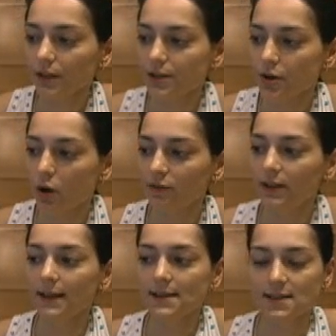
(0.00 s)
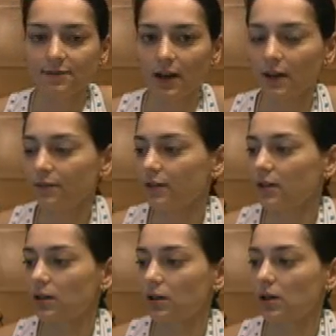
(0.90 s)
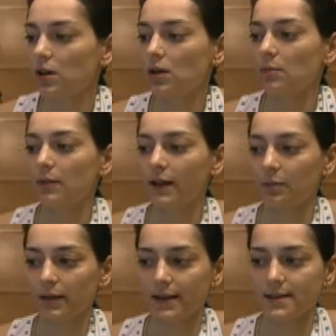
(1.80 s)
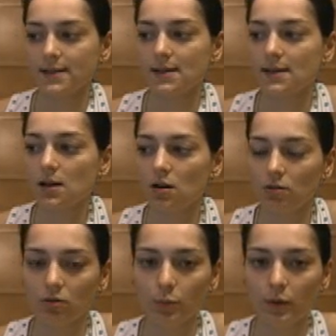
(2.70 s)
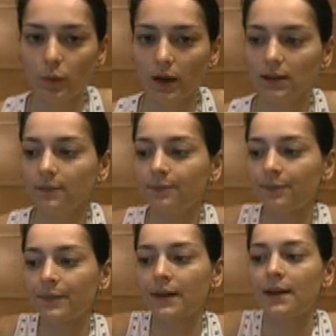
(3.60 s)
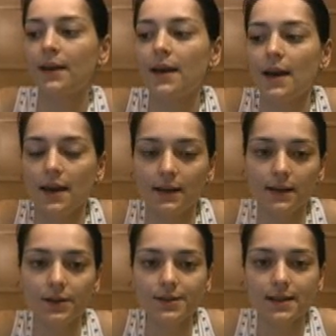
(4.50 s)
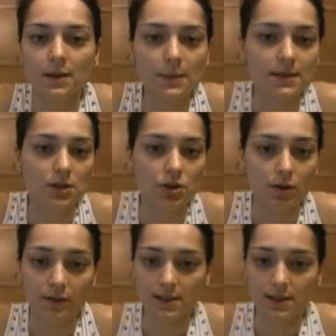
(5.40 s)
So after king c5, black plays rook b1, and here is the key position of the